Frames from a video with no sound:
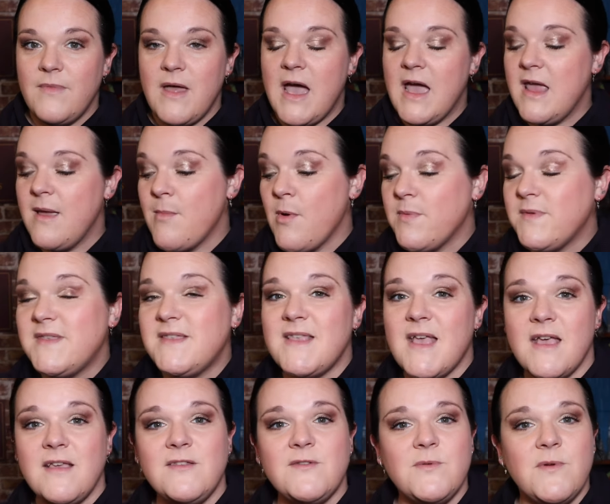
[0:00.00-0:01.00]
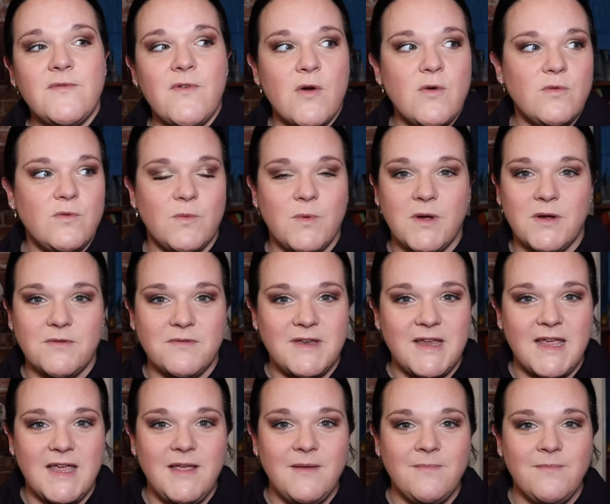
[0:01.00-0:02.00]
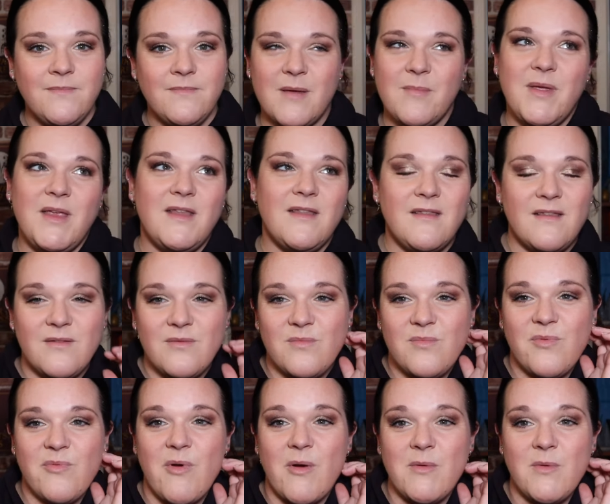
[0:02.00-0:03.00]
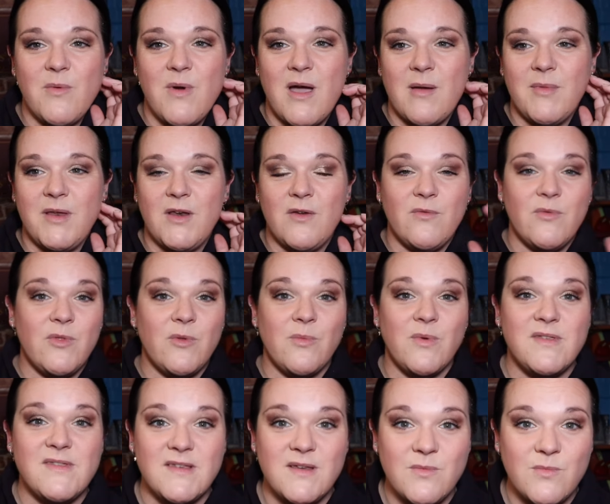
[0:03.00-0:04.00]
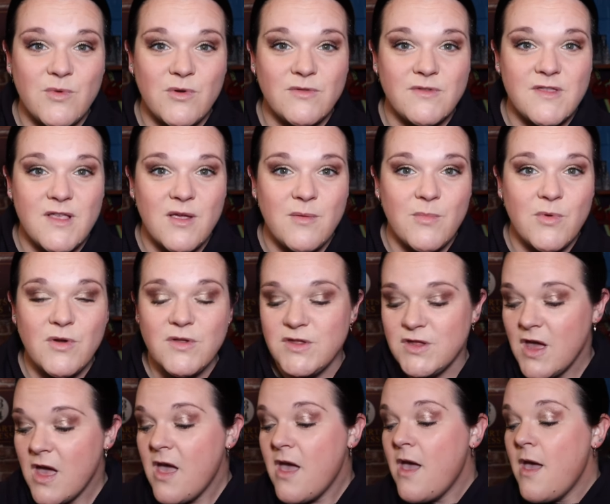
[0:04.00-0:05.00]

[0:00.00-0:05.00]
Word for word: I am obsessed with old worldy. I mean, it's probably why I'm in love with the Wizarding World so much.